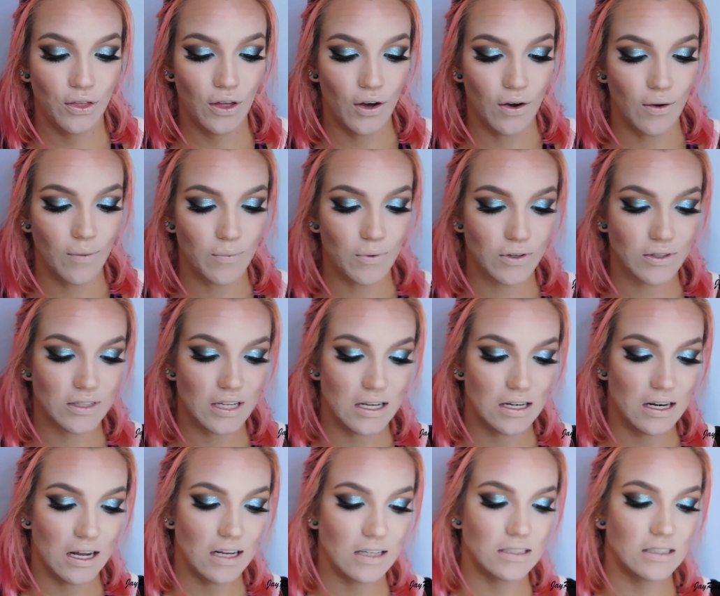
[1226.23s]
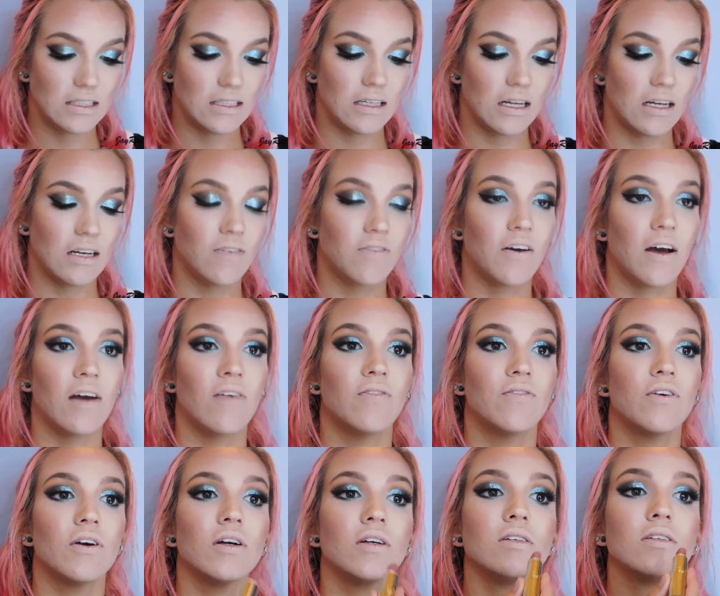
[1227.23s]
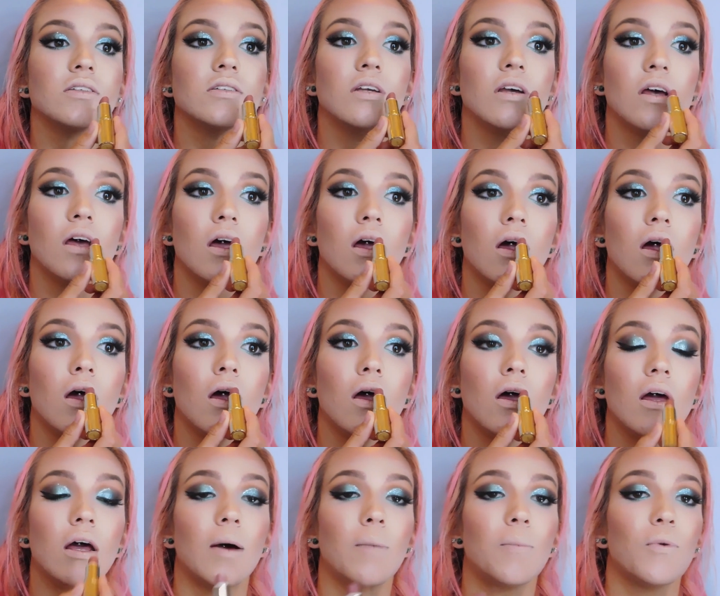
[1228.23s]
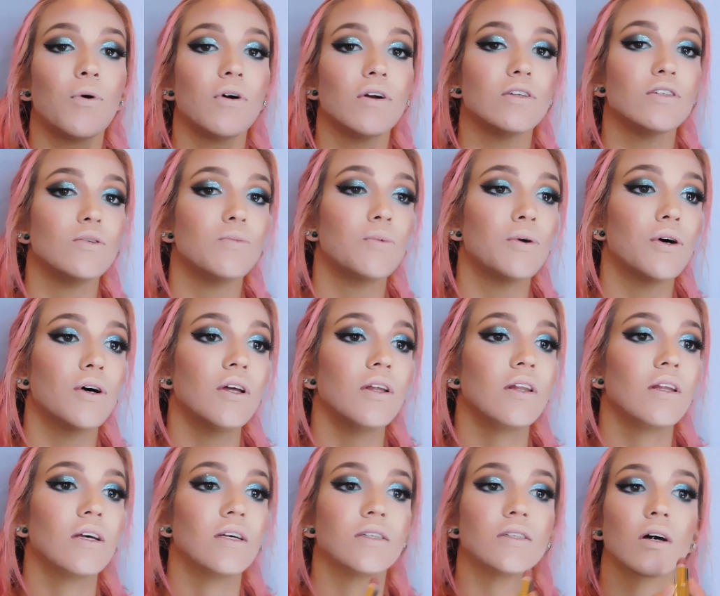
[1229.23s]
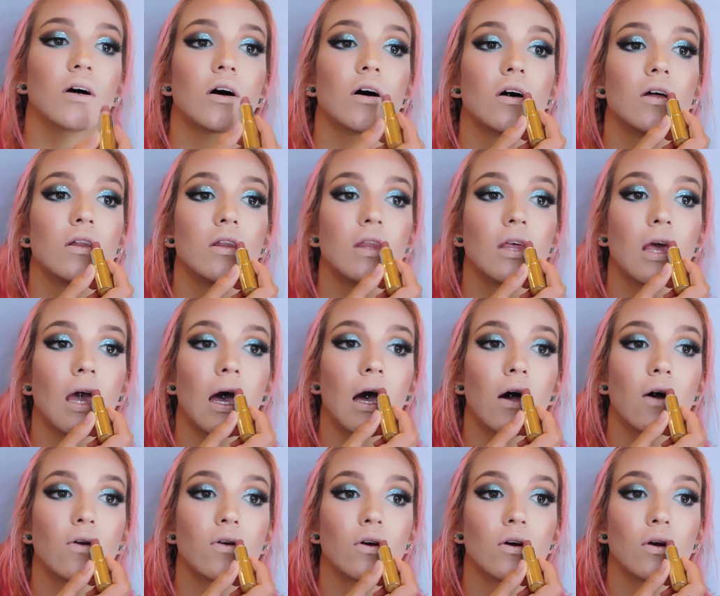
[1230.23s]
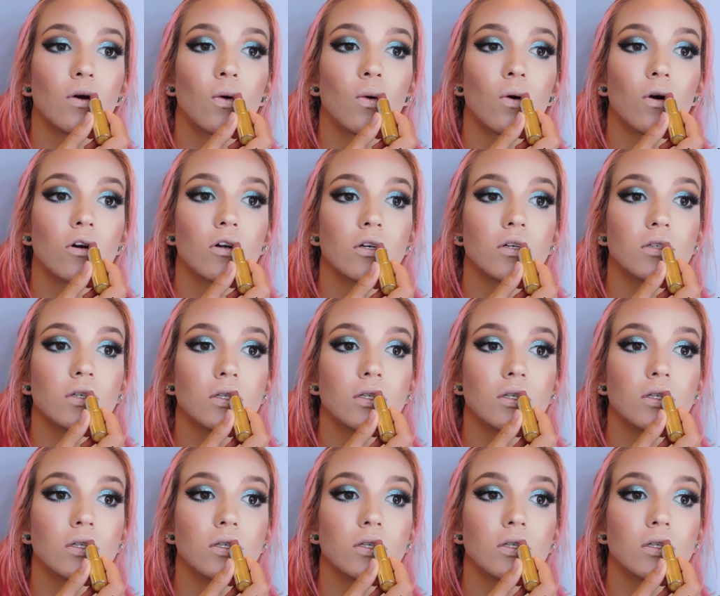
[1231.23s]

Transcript: So I'm going to take nineteen ninety-five first. I'm going to put this on the outer corners.